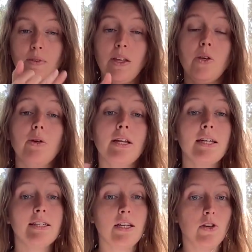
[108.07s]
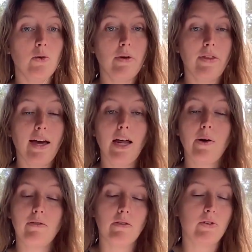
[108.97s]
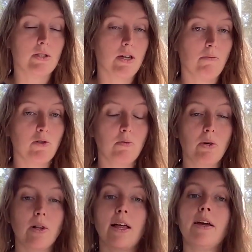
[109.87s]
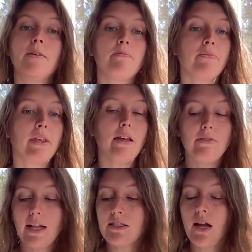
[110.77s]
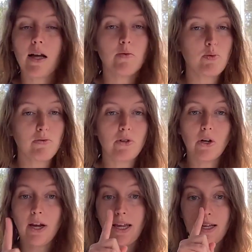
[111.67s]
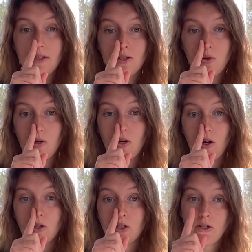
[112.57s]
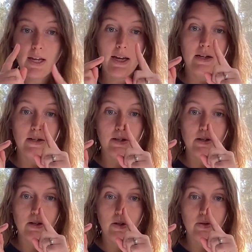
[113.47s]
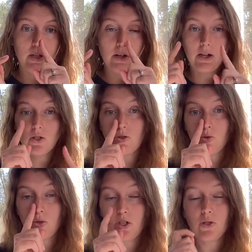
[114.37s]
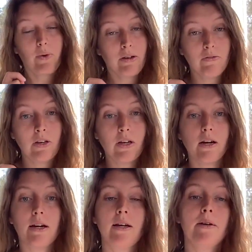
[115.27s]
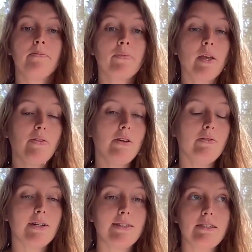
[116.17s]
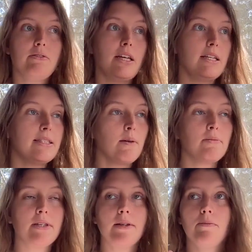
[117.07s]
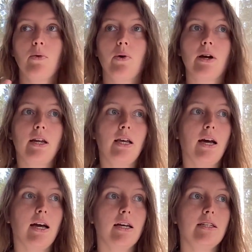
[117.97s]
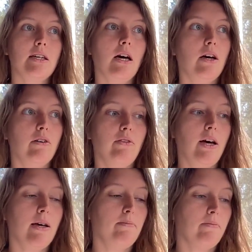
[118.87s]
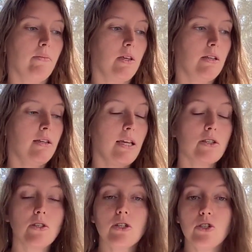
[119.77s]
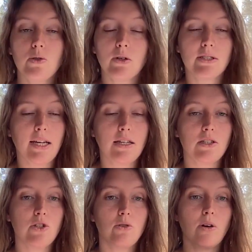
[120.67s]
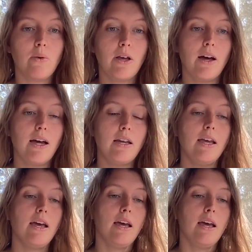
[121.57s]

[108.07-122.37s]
You can continue with that however feels comfortable. If that's not comfortable for your hands, you can alternate closing nostrils with just one finger. If you have a deviated septum or any kind of nasal issue or sinus issue going on,